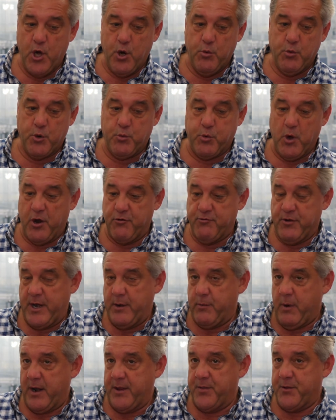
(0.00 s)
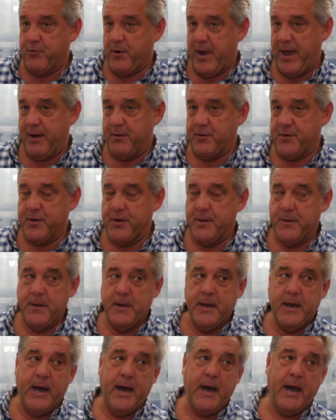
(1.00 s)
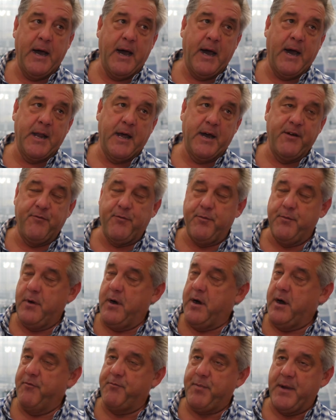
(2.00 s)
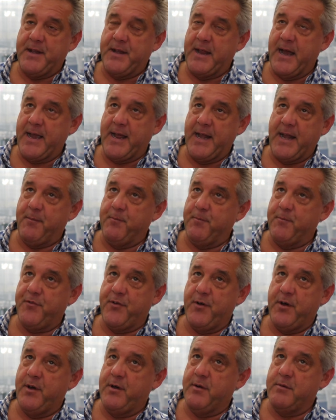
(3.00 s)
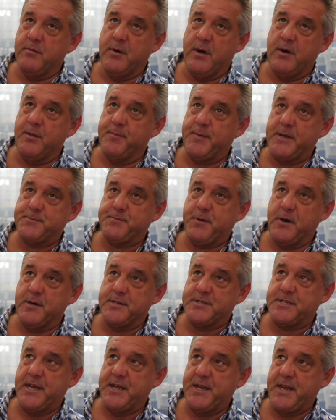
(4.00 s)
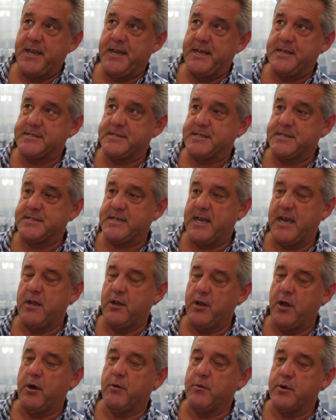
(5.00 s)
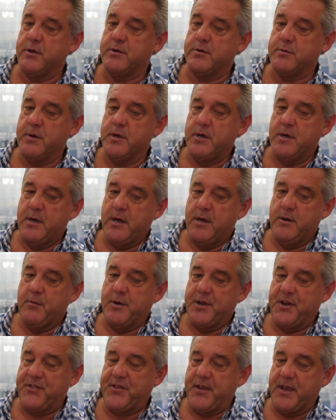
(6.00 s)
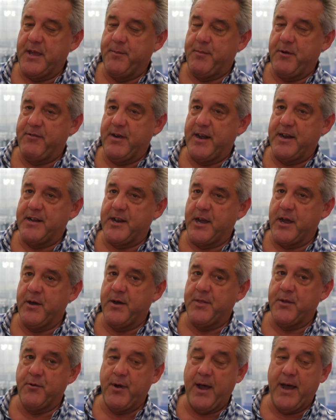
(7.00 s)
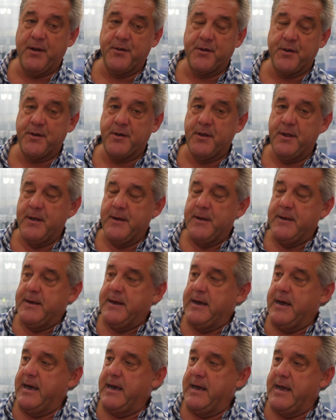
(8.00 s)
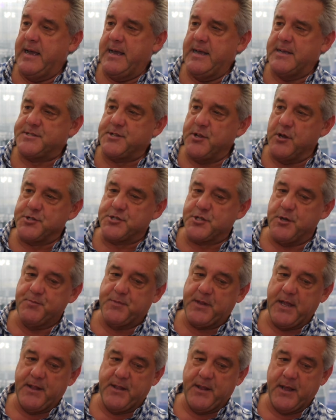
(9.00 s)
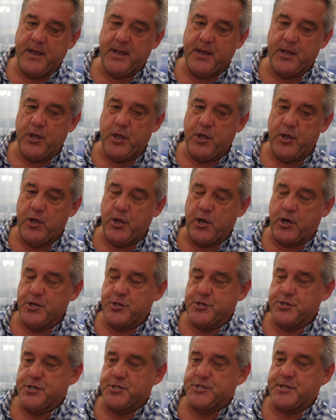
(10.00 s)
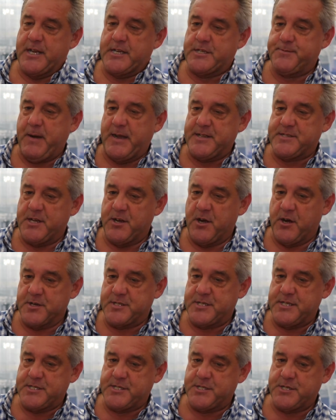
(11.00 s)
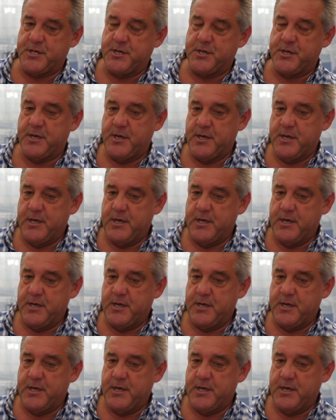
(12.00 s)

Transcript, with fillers: would work really well in the round. Uh, and I've, I've been nagging him for well the best part of 10 years to say, you know, when do you think you'd be ready to go in the round? And it's not something that you can just expect an artist to